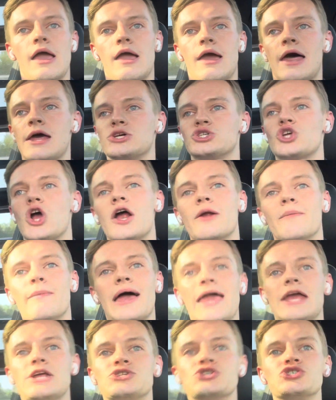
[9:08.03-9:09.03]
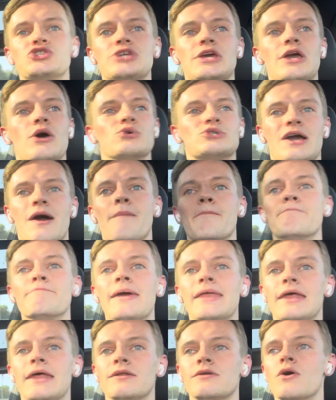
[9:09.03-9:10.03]
And I started my agency. I was
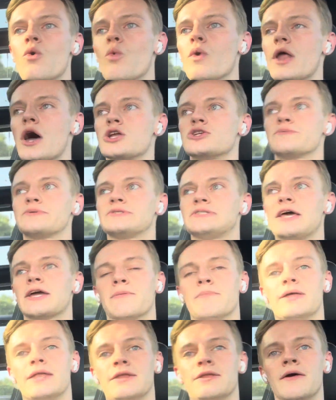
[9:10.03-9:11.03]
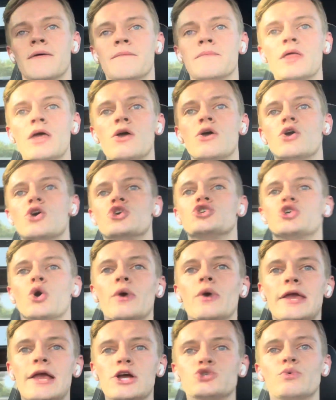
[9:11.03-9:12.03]
committed, 100% committed. So
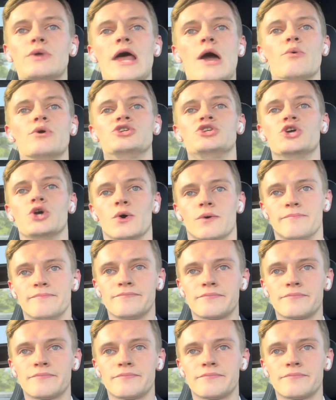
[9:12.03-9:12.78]
here's what I would do.